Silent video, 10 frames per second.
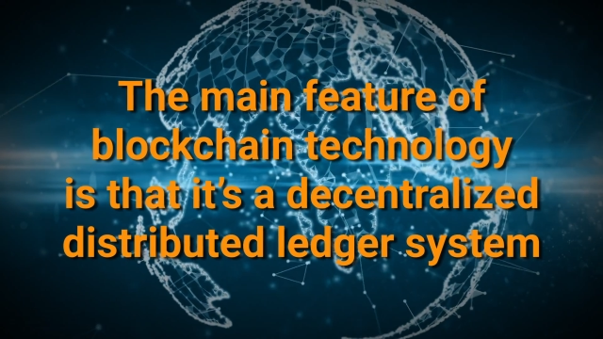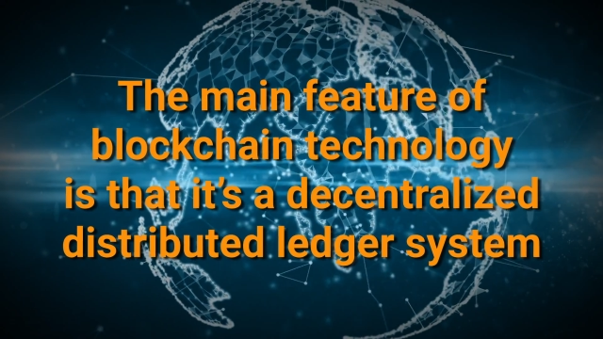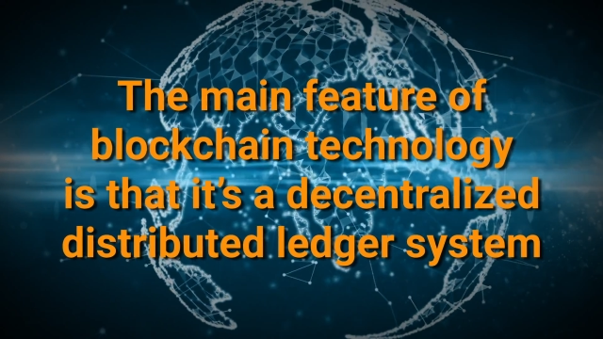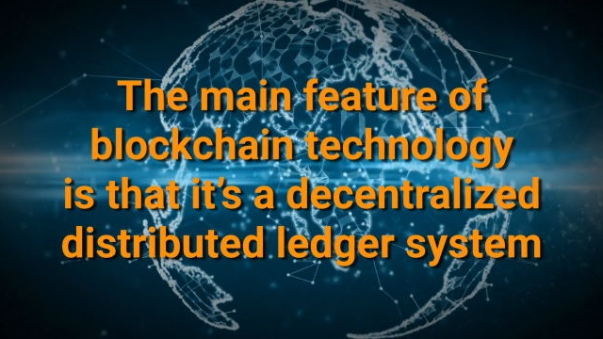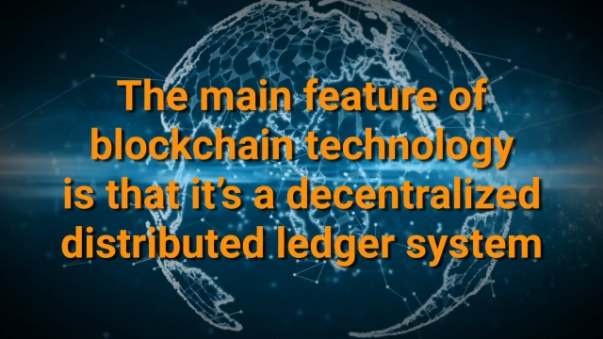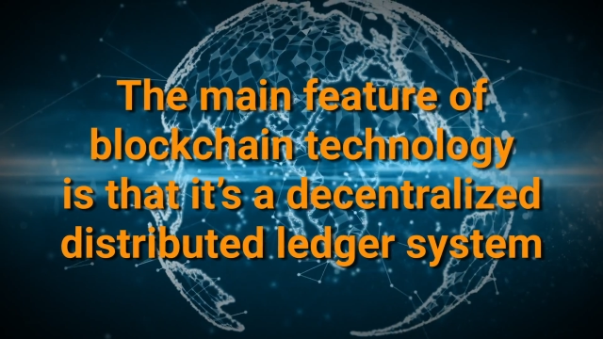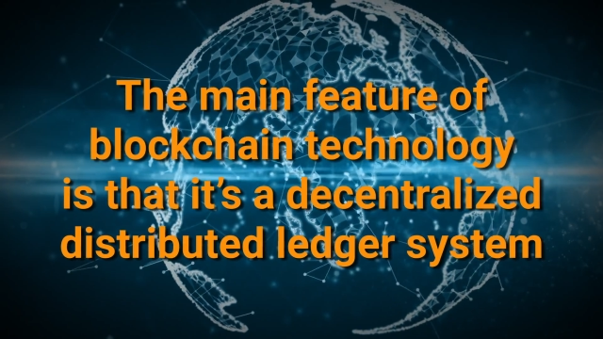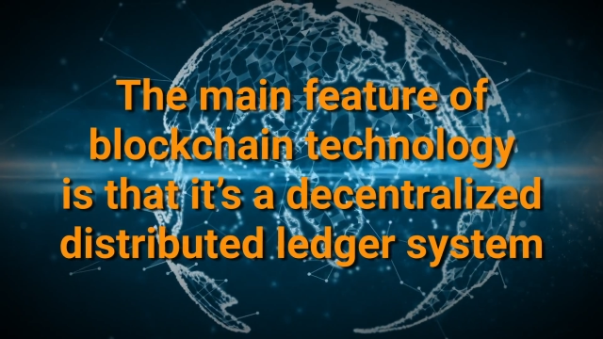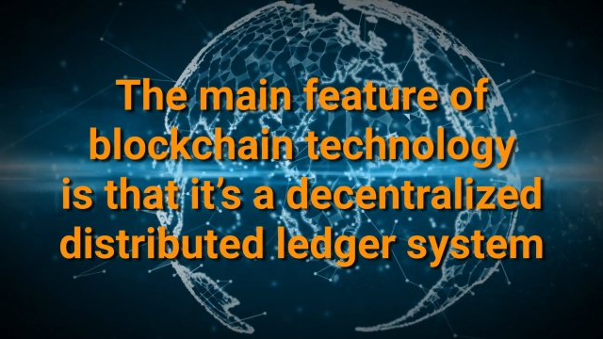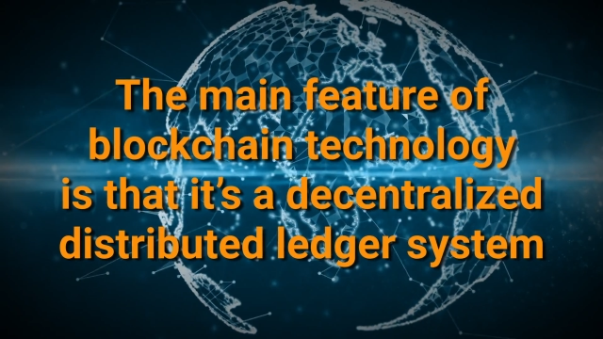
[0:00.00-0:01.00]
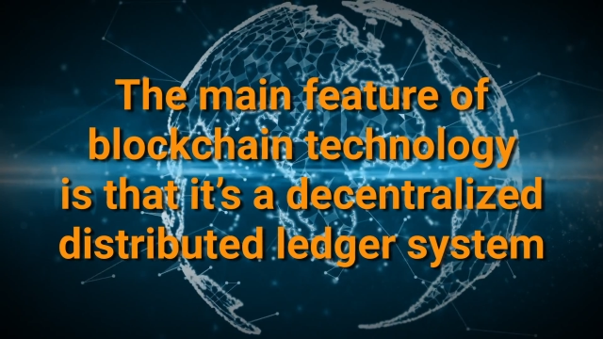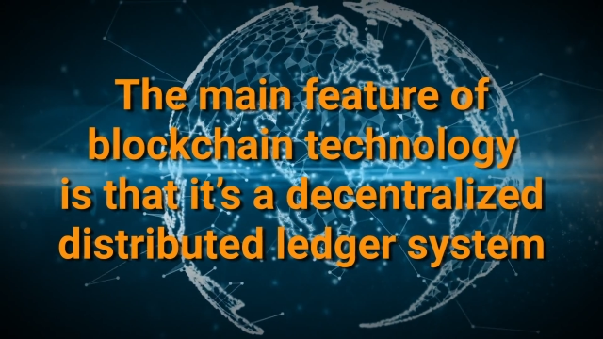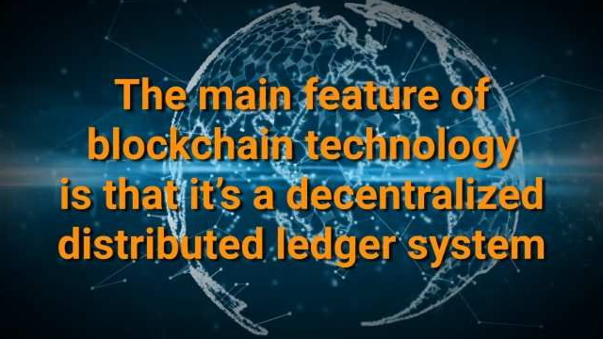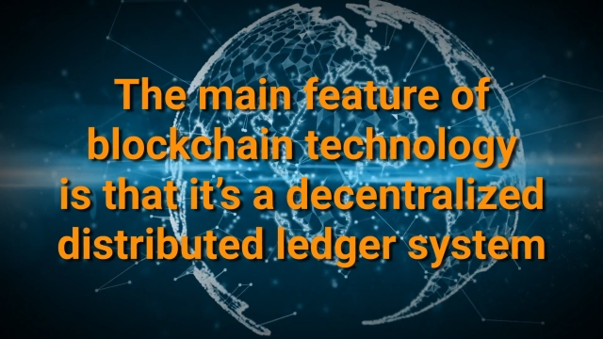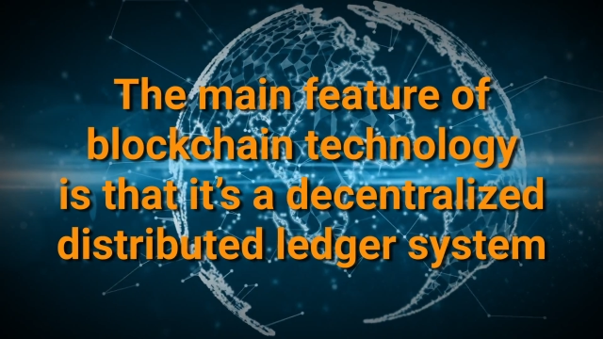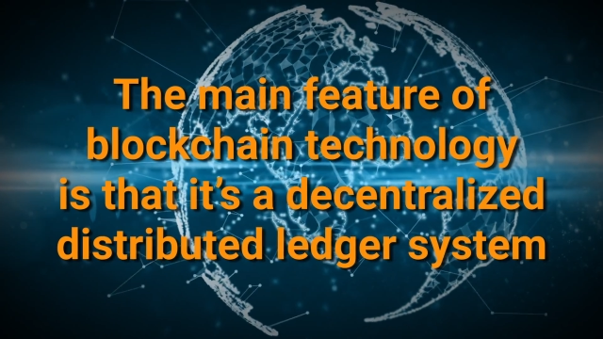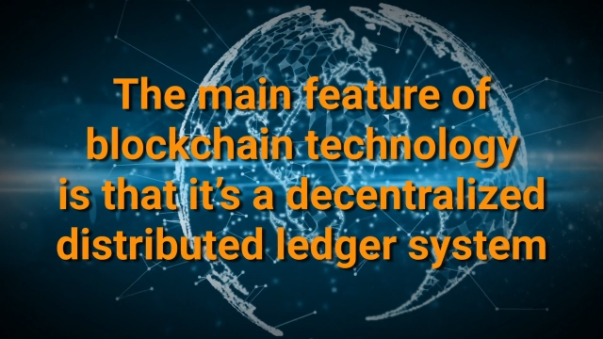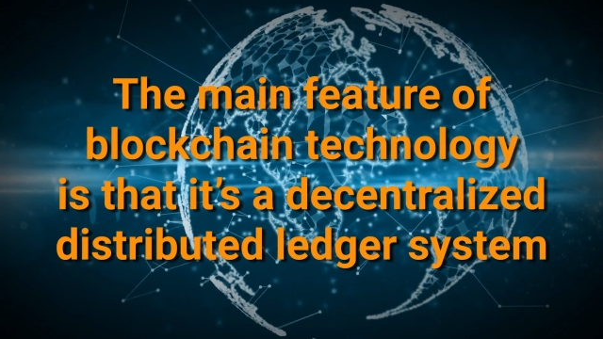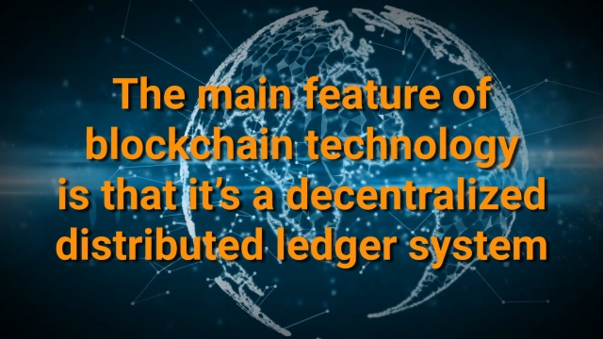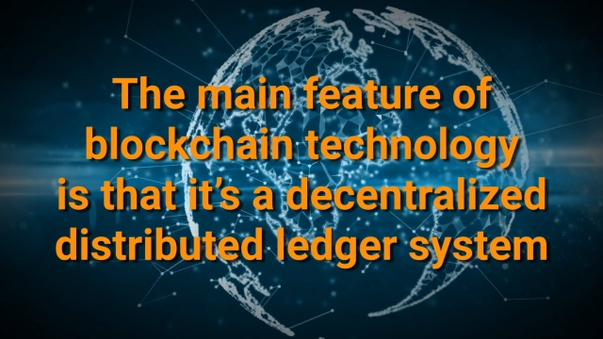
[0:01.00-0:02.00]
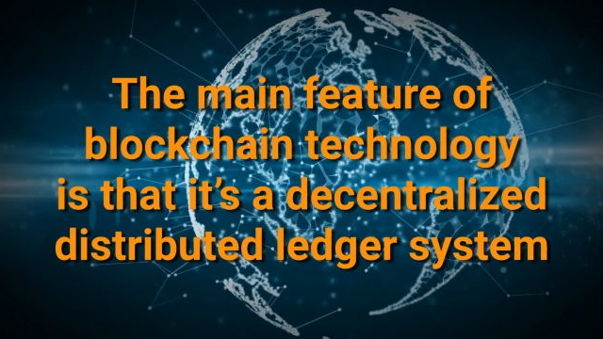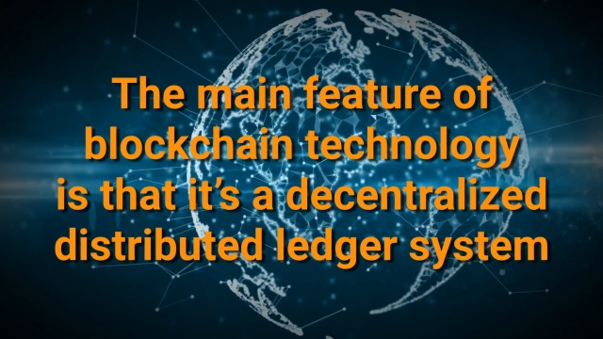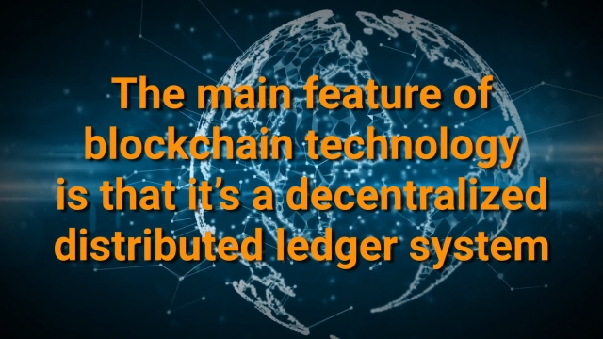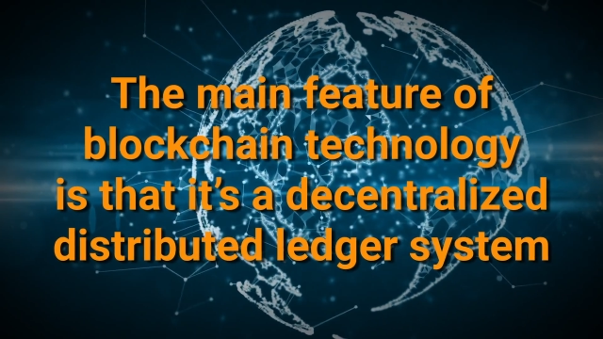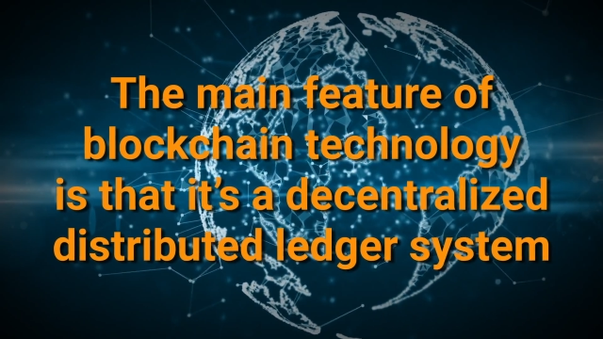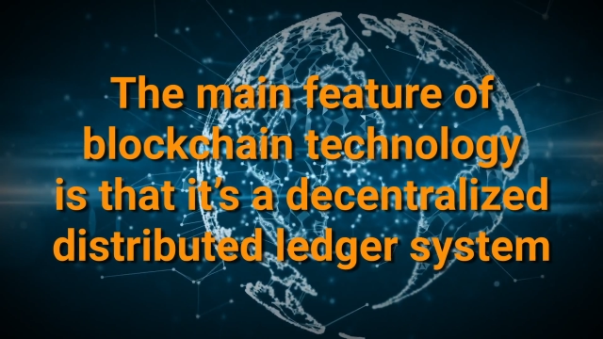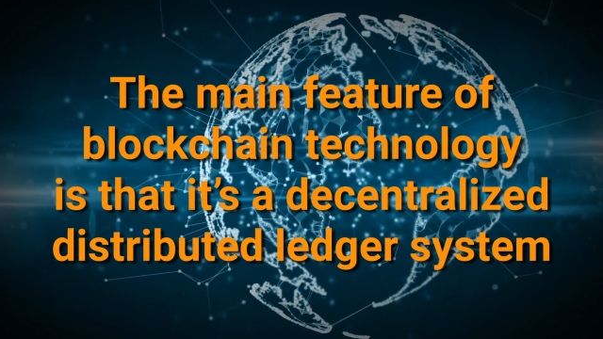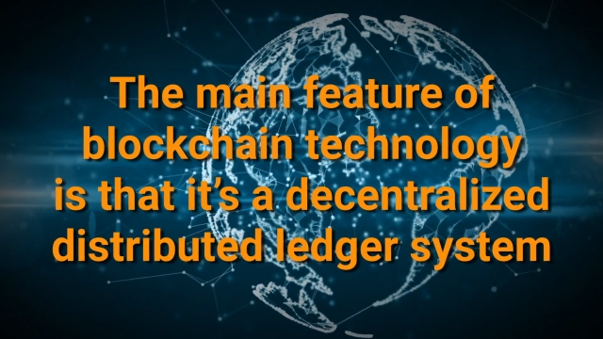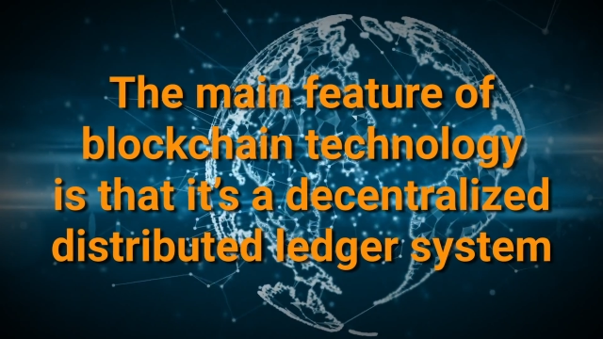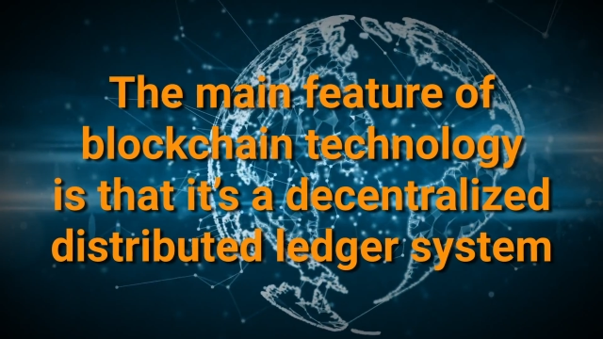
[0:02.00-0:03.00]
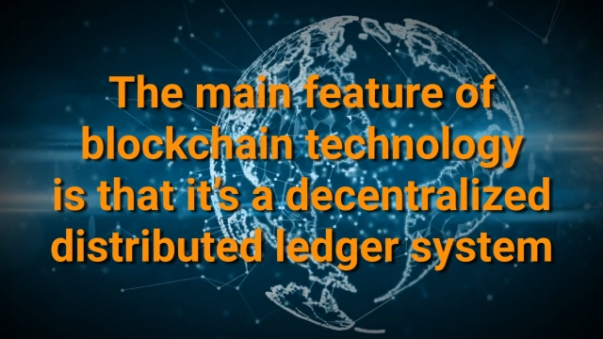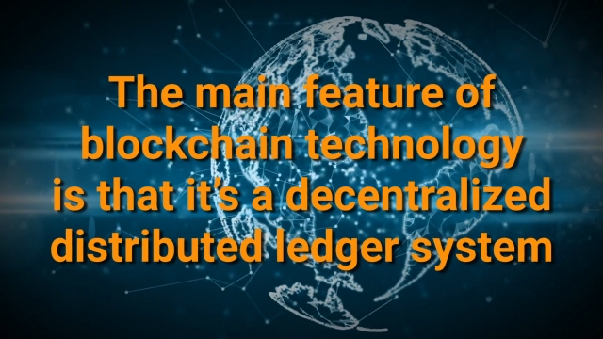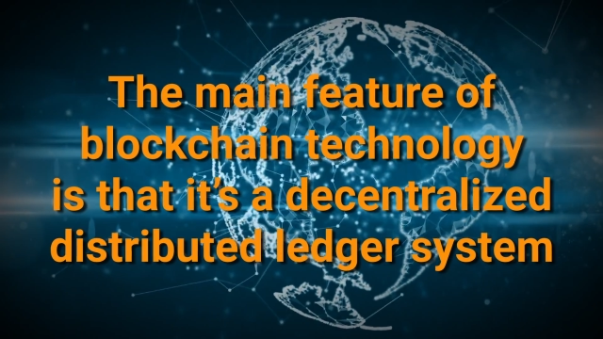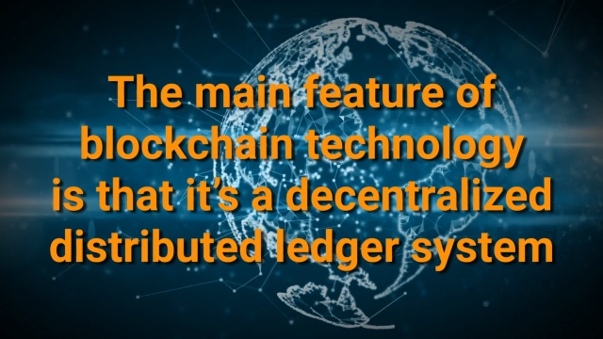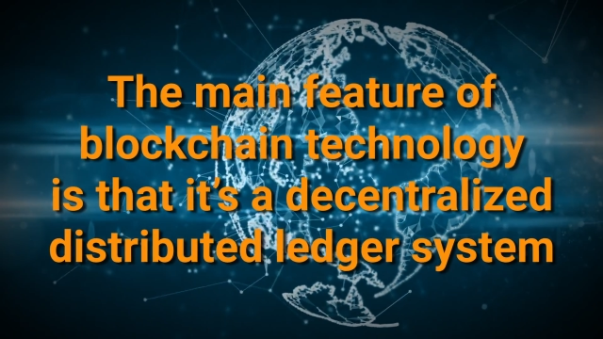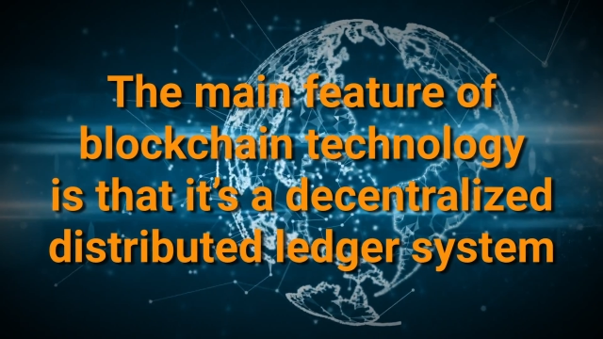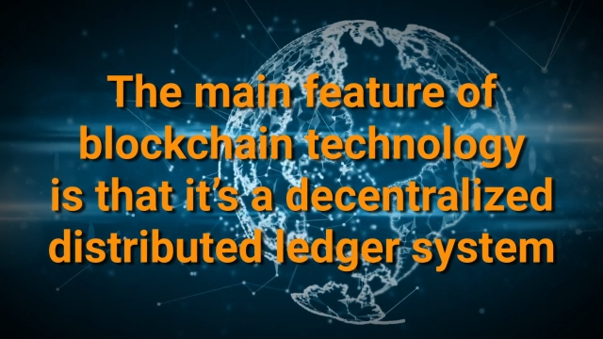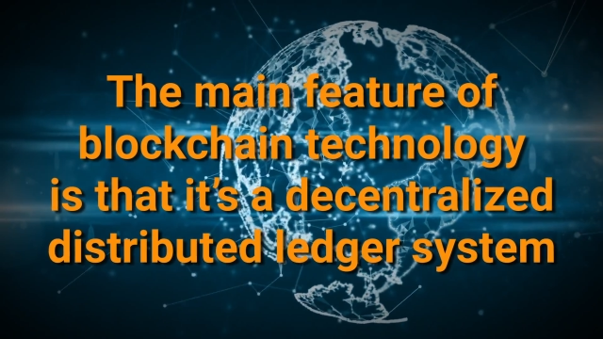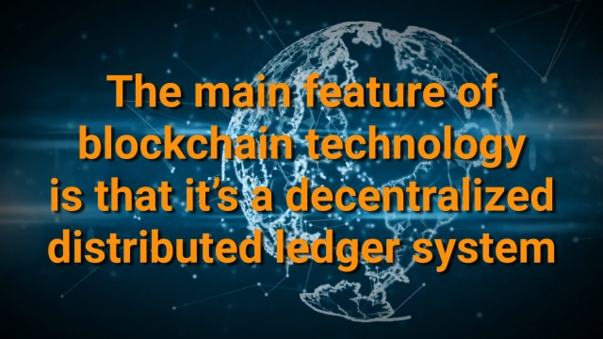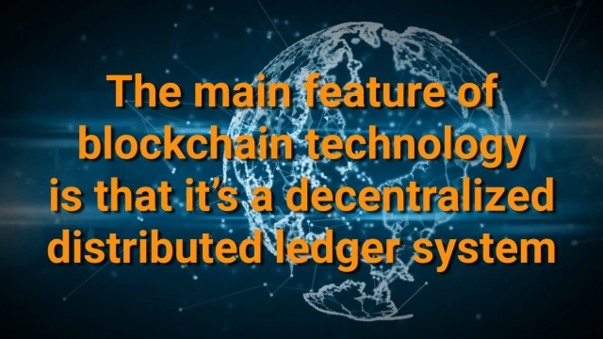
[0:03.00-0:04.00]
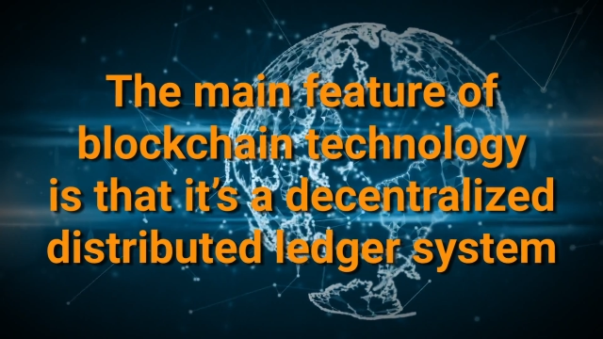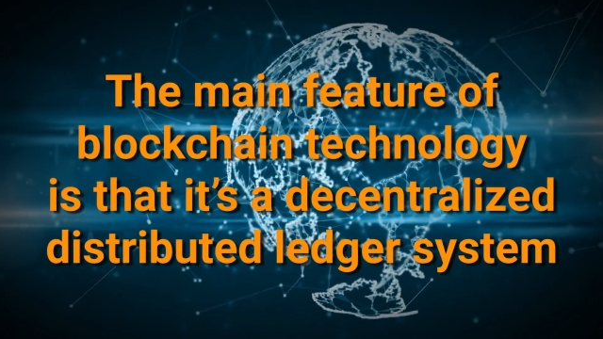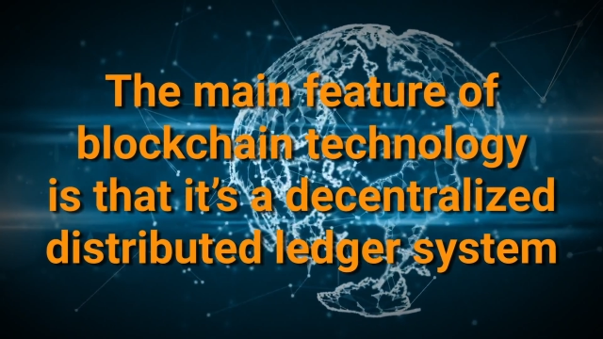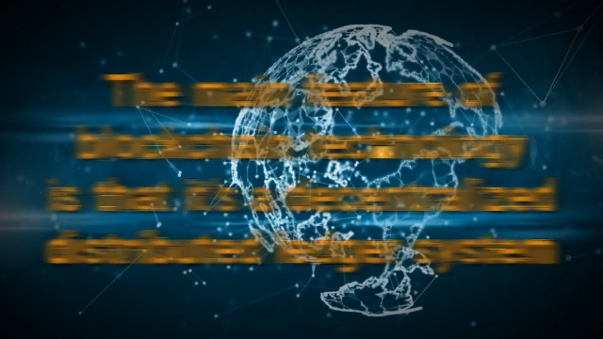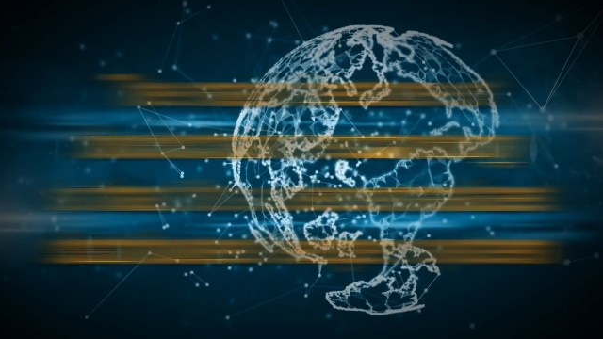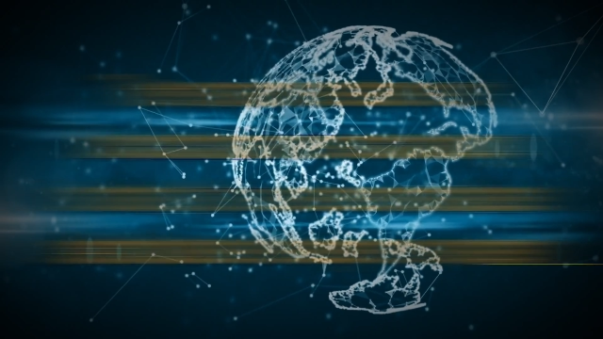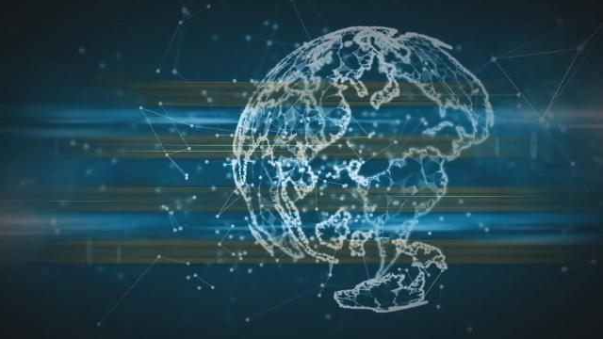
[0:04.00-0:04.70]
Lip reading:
(no speaker visible)